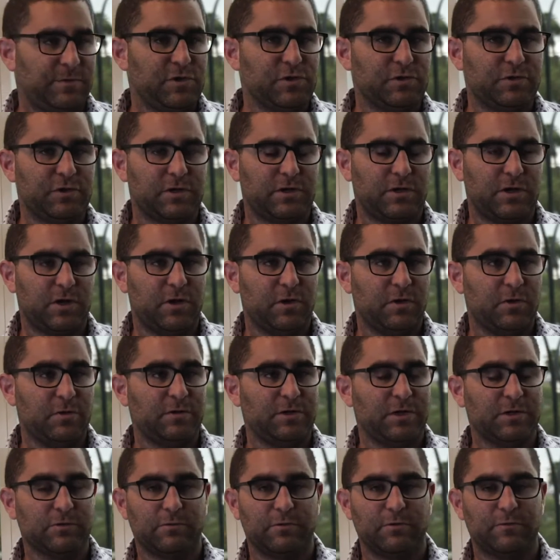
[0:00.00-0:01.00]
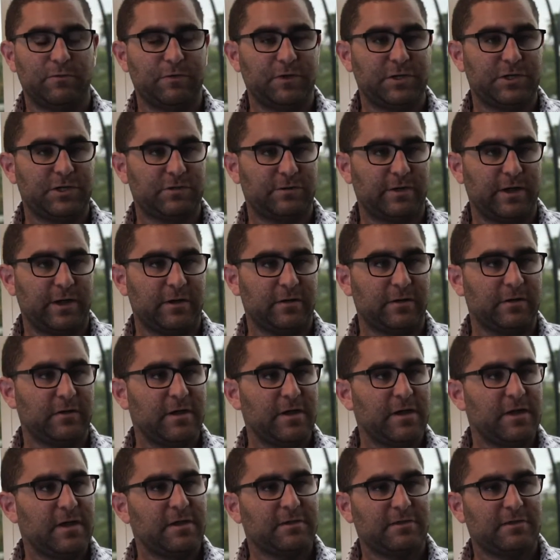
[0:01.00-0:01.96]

you can code your refrigerator